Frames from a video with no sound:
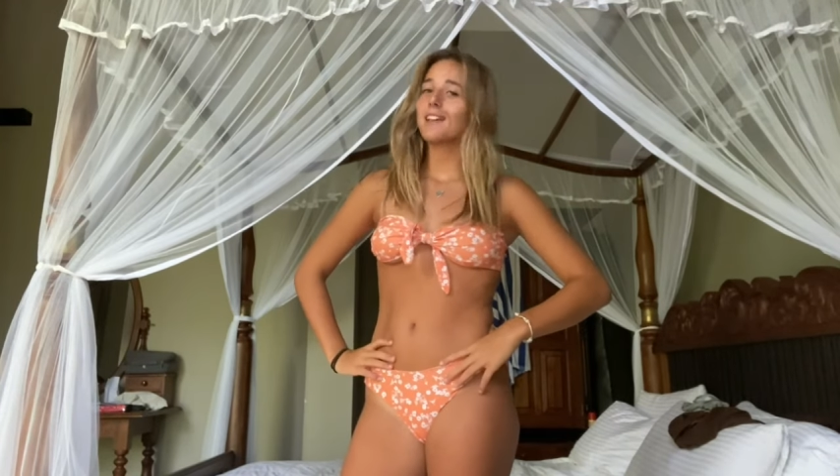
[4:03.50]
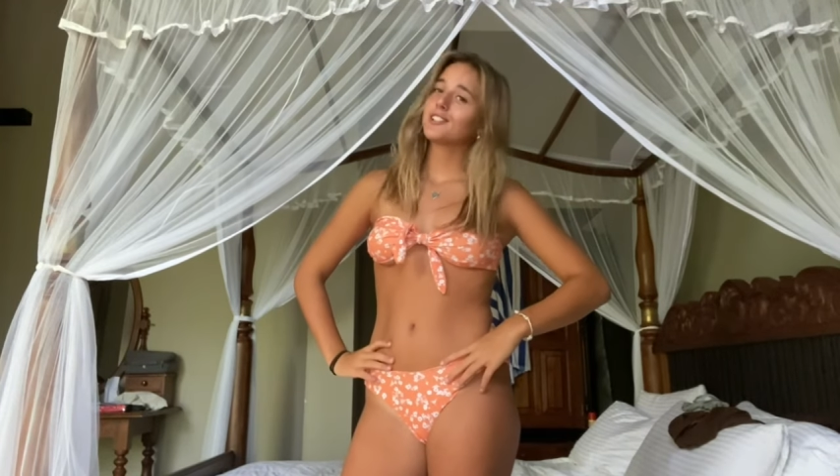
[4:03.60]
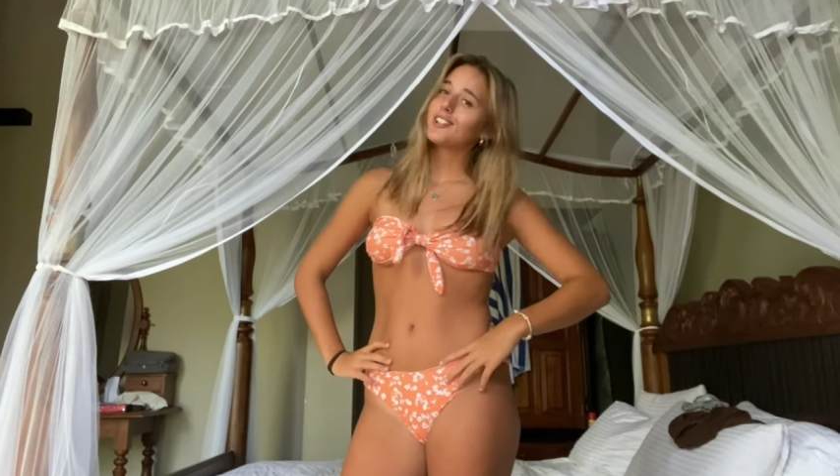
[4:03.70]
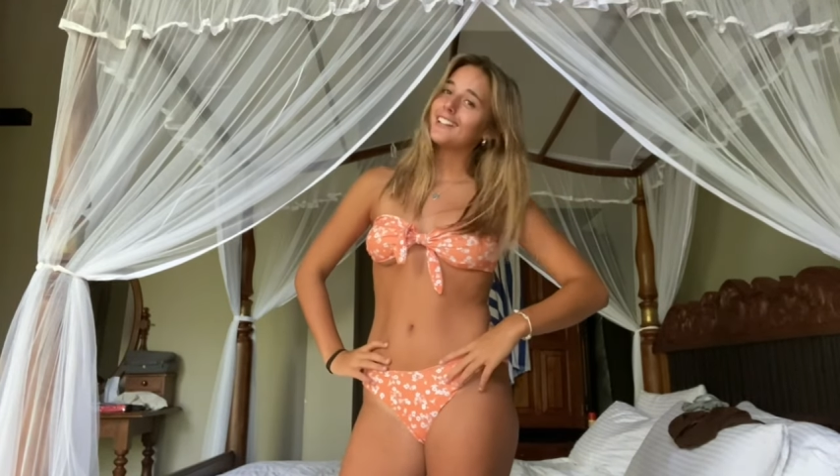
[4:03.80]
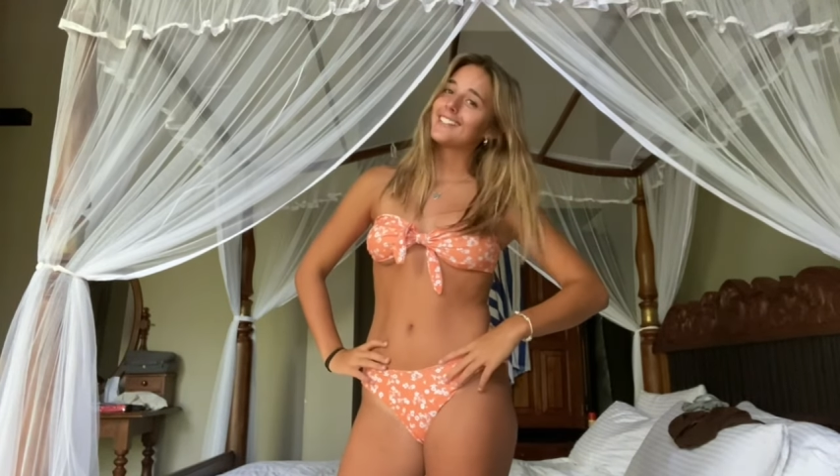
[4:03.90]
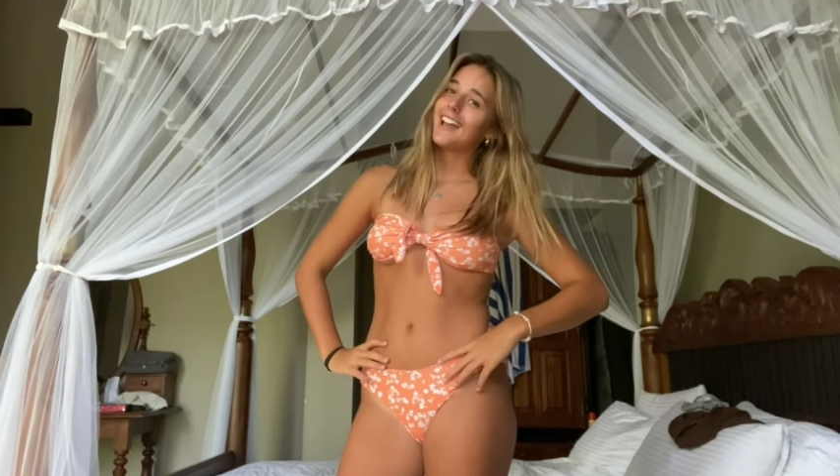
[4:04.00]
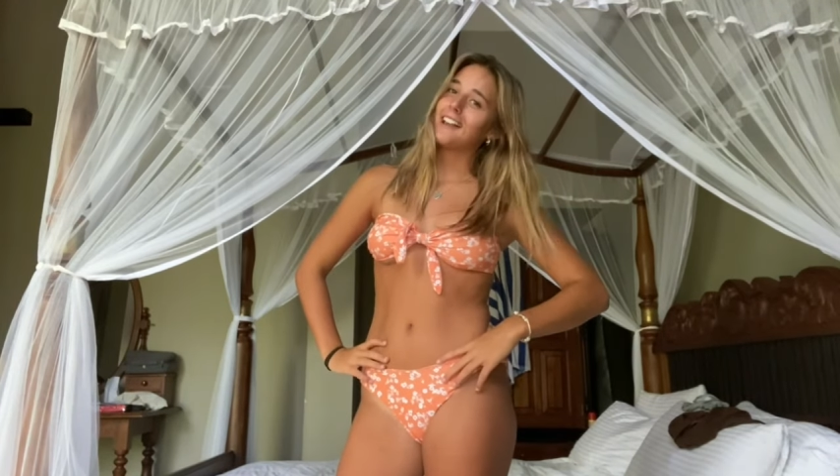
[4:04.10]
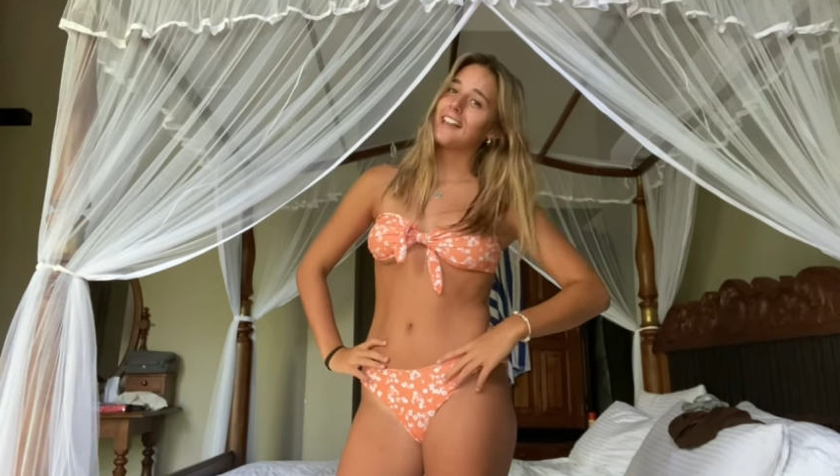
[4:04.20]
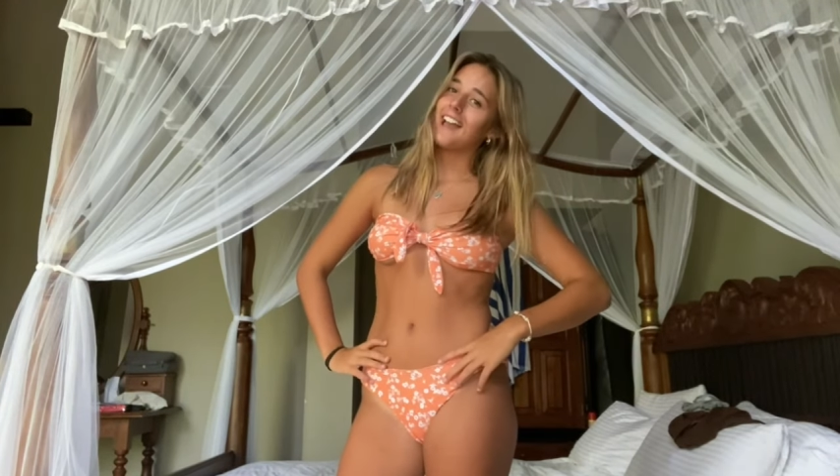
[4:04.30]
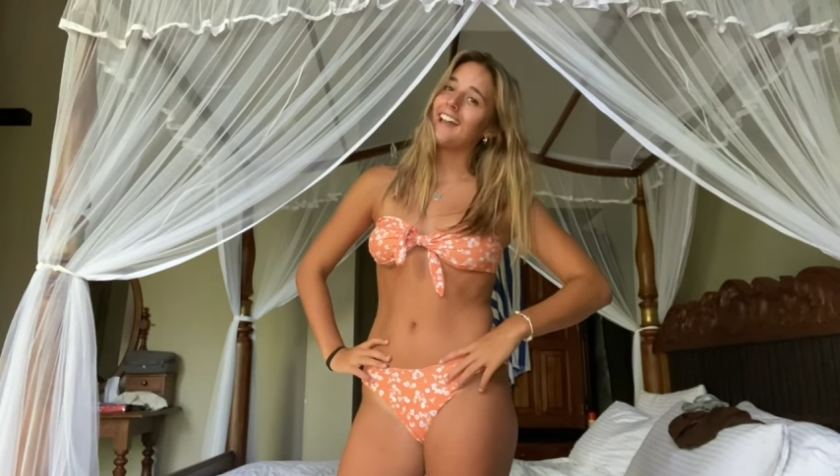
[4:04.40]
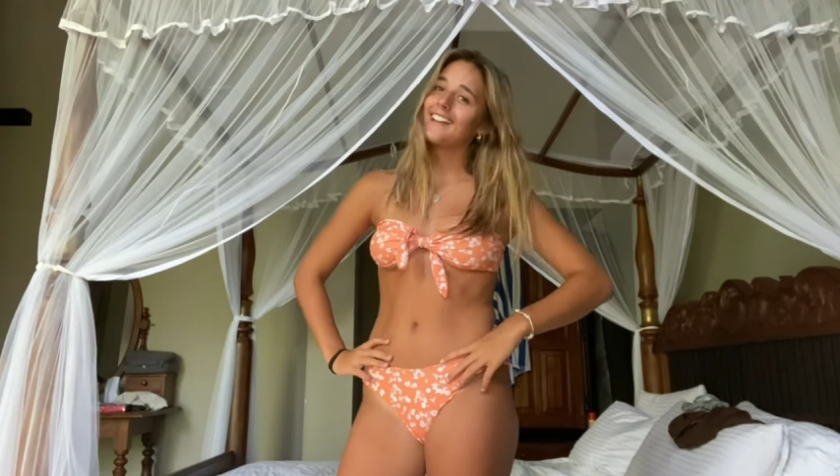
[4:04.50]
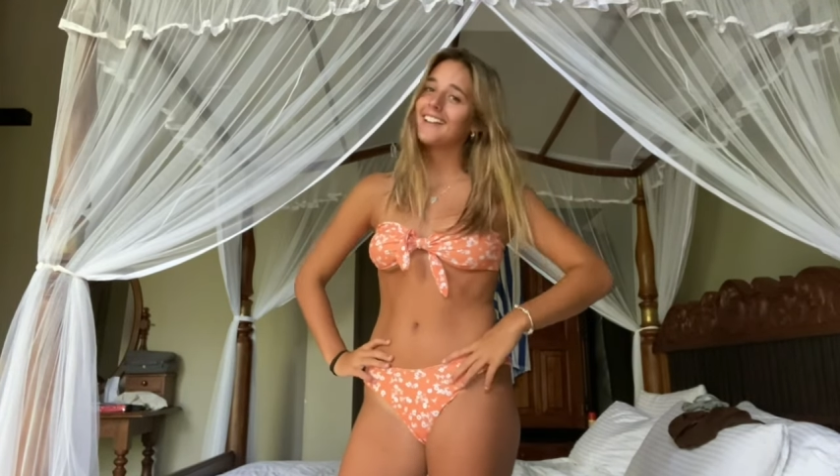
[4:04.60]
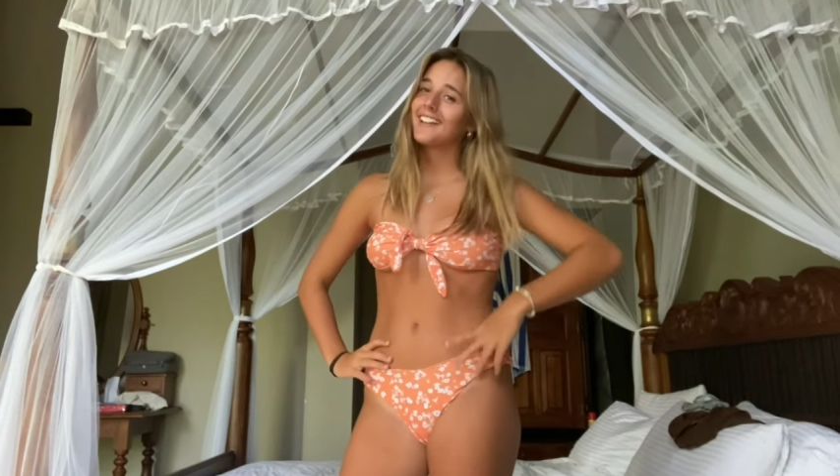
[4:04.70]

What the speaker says: should I say it again?